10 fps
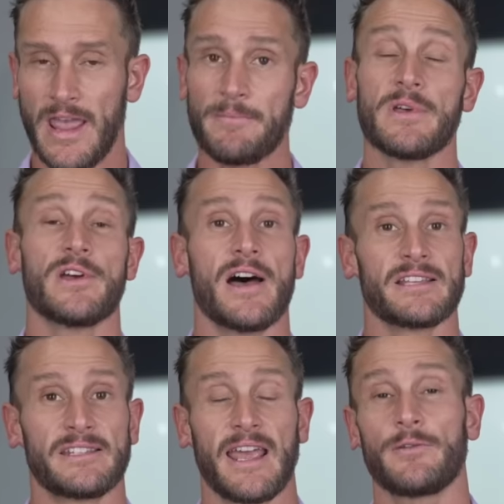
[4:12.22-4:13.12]
okay? A
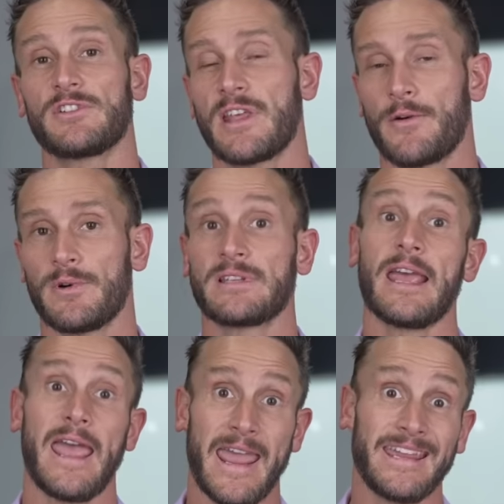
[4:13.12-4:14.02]
sandwich that was
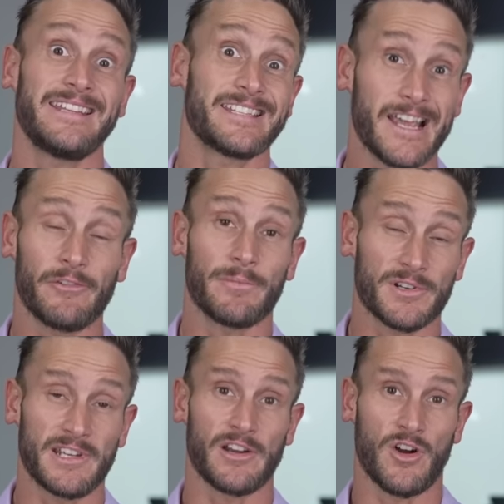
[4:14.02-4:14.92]

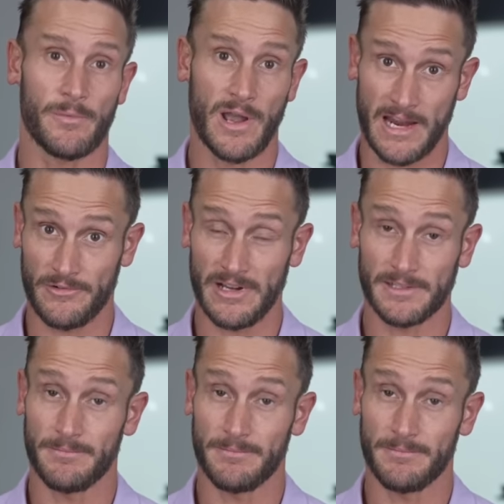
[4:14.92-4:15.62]
87% carbohydrates.